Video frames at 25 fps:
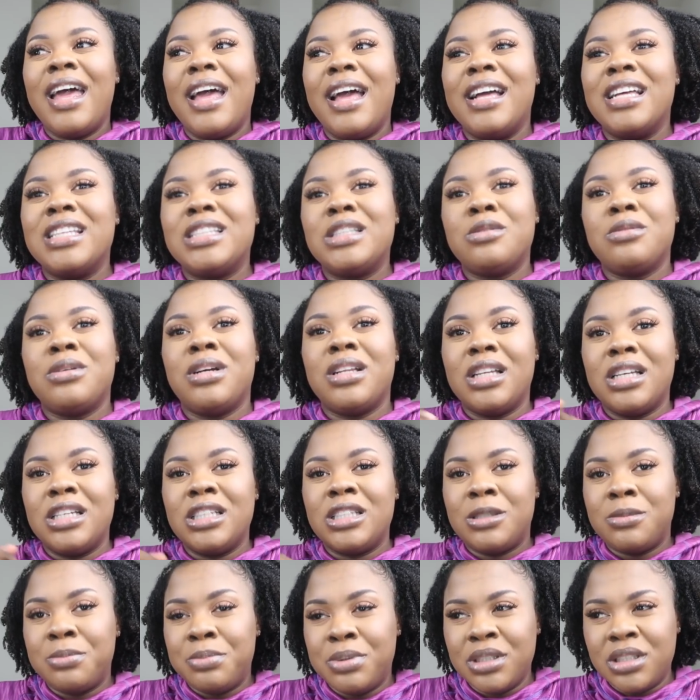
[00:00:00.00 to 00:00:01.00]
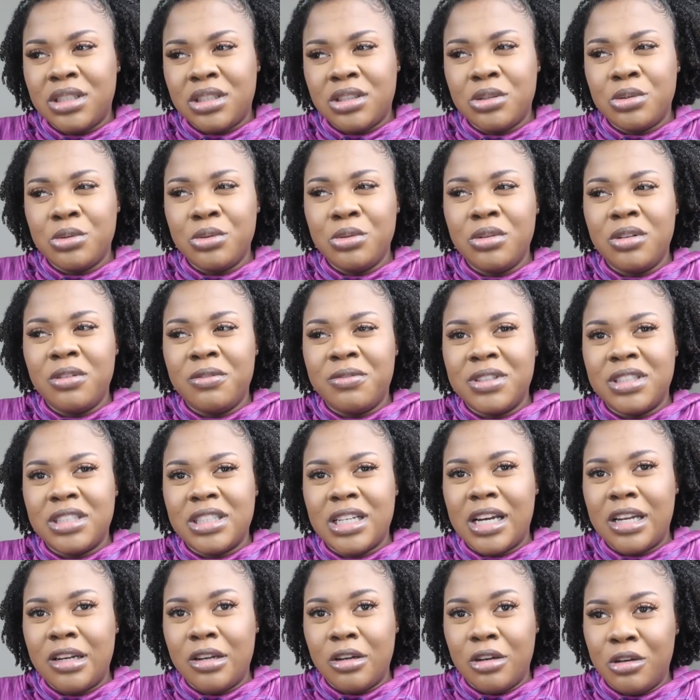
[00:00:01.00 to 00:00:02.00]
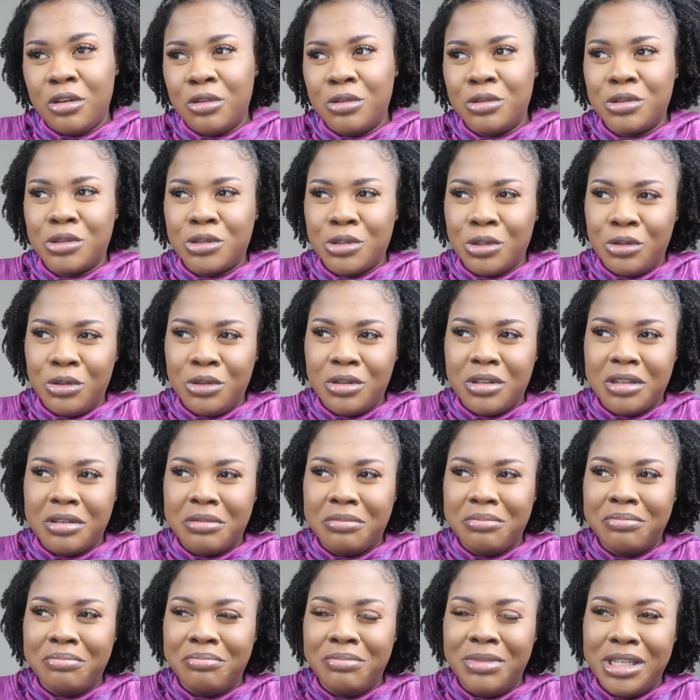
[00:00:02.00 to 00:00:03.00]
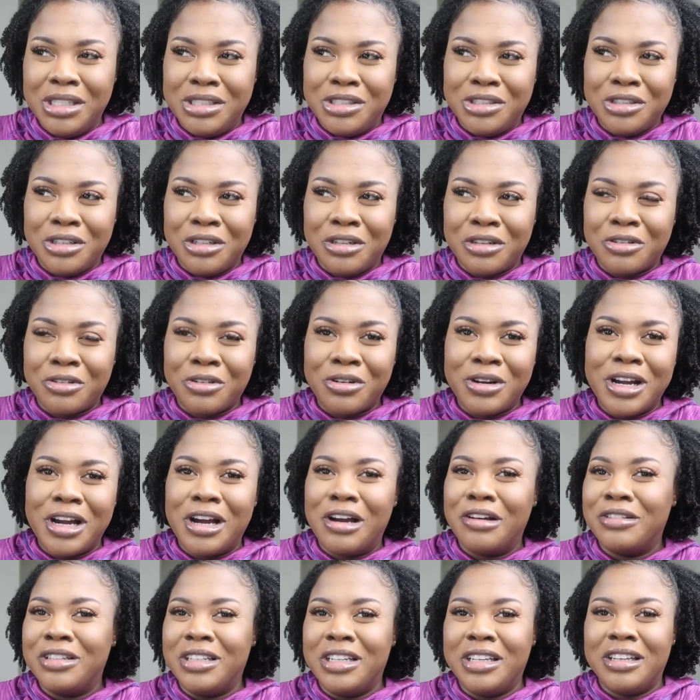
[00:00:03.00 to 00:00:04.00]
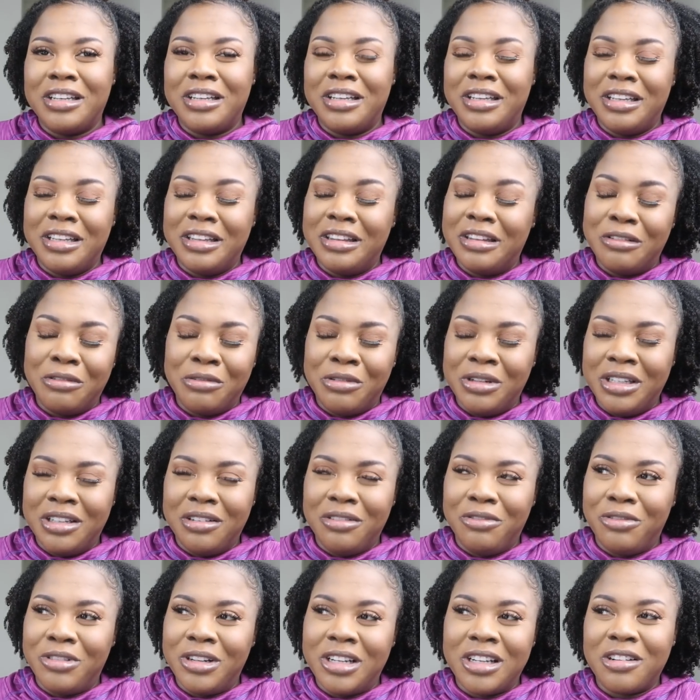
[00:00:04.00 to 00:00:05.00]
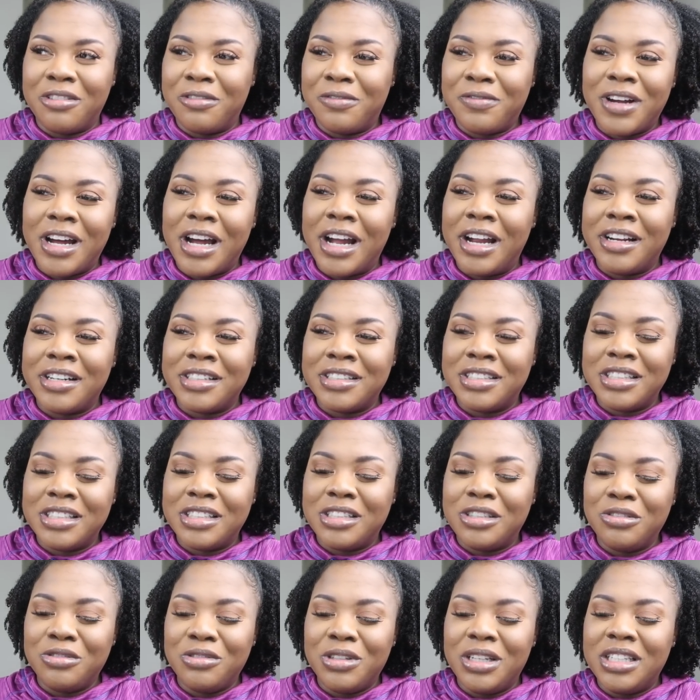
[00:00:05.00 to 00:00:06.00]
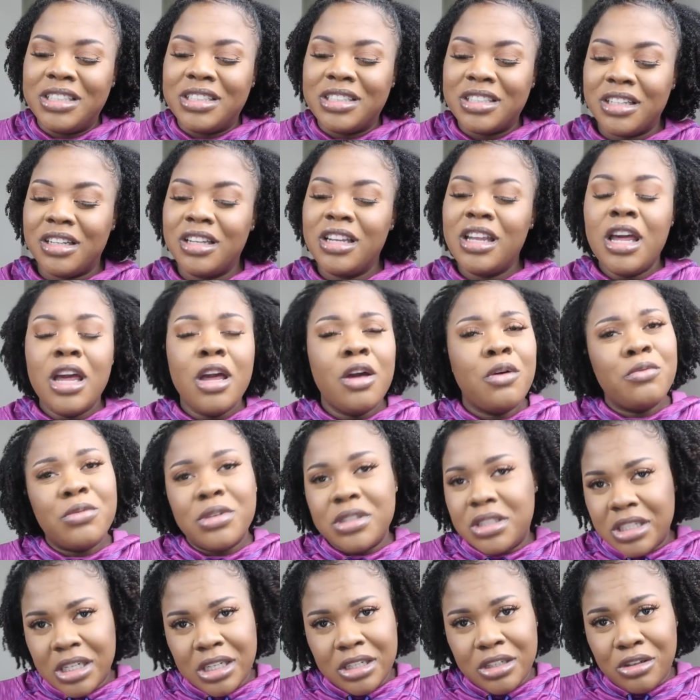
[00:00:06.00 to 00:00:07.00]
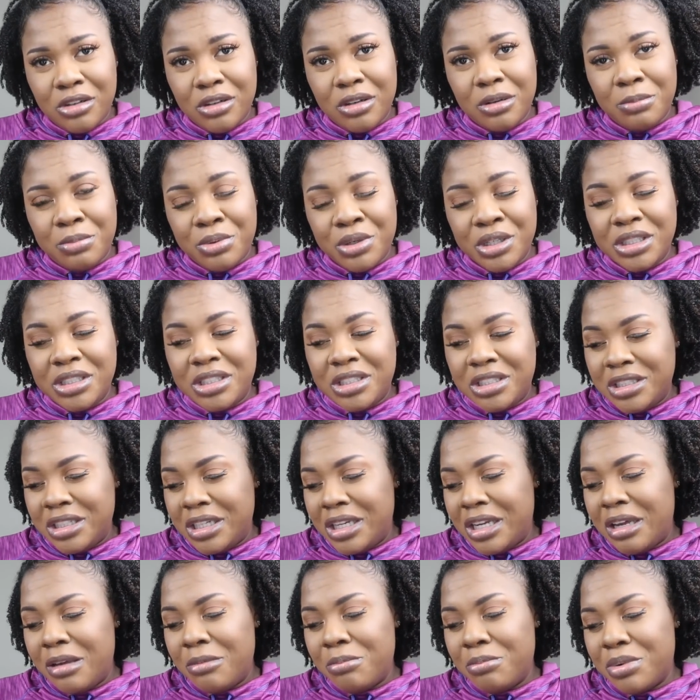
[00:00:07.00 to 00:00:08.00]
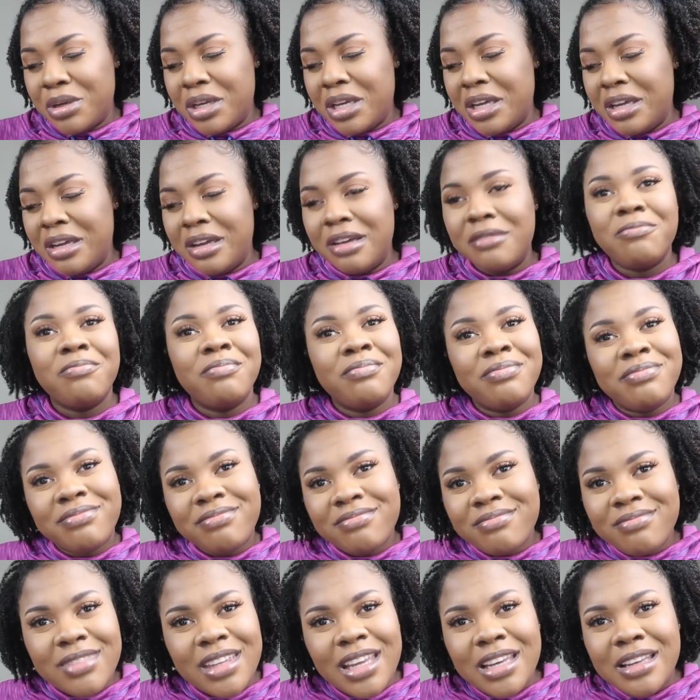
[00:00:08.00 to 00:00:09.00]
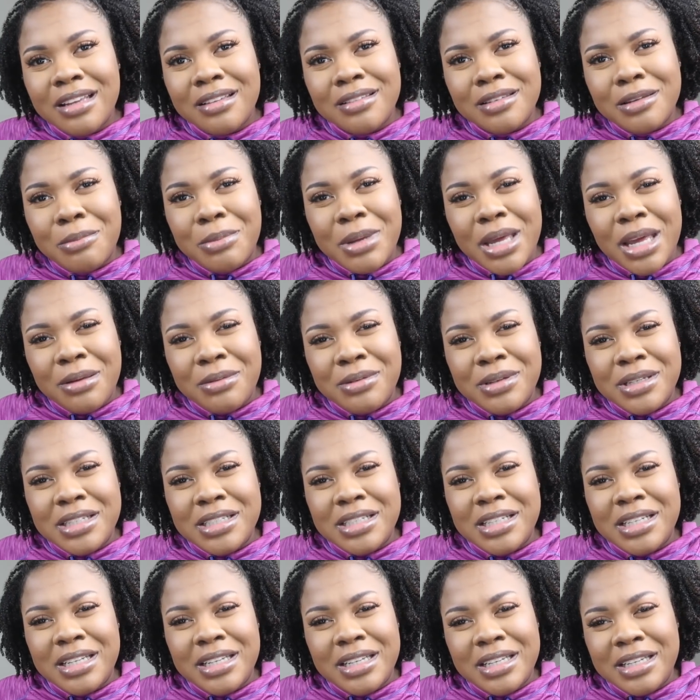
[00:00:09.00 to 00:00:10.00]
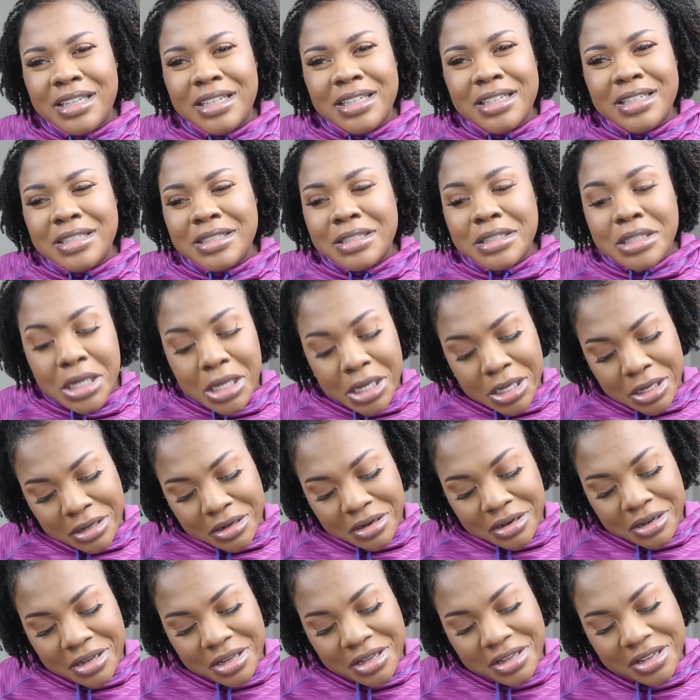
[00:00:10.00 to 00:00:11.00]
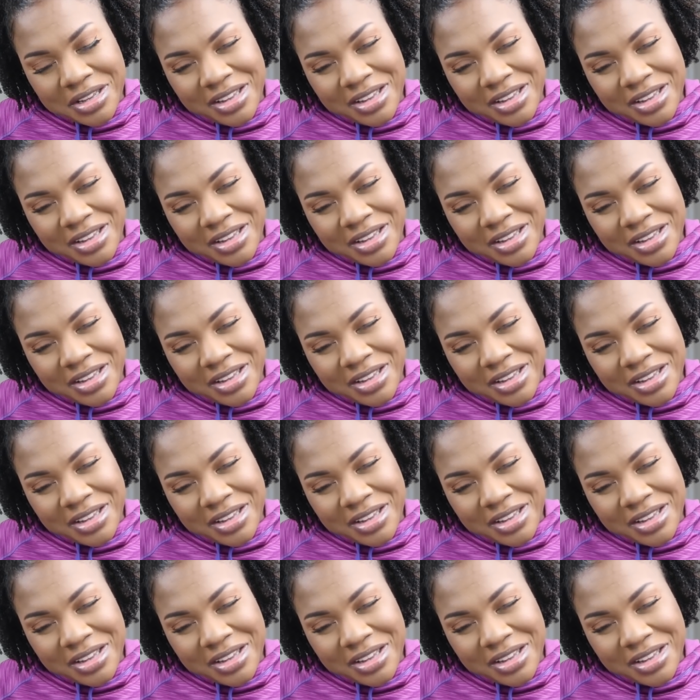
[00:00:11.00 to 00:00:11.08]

as well as push through the vagina hole, so you can meet your crowning in the ring of fire situation, which I don't appreciate, but the baby is here.